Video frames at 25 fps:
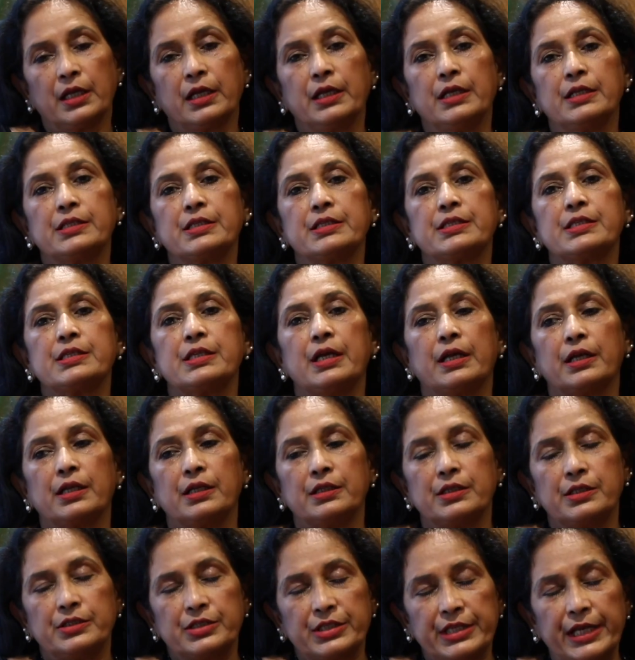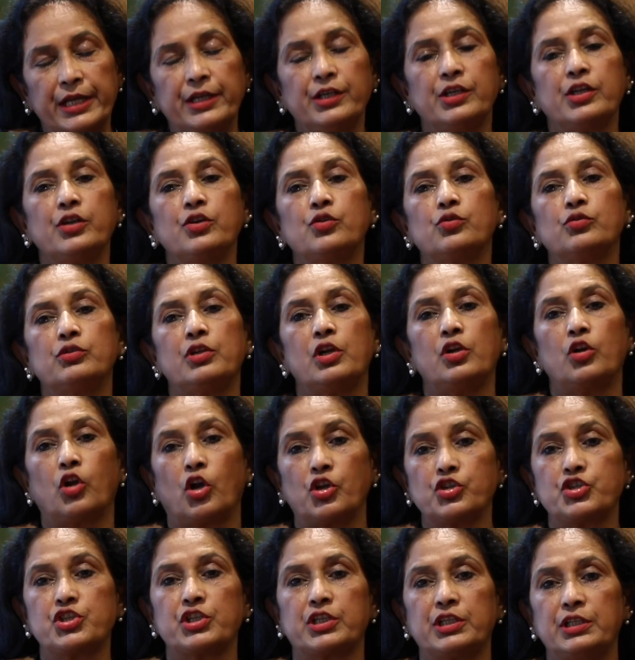uh sent into the
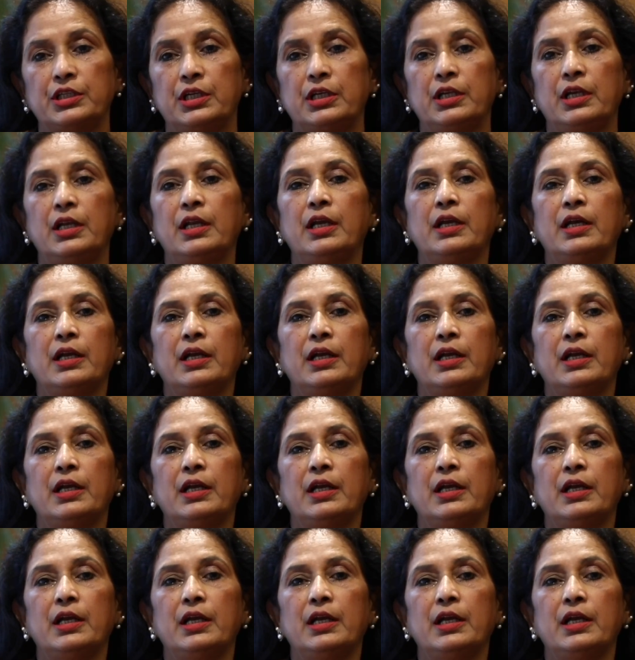logical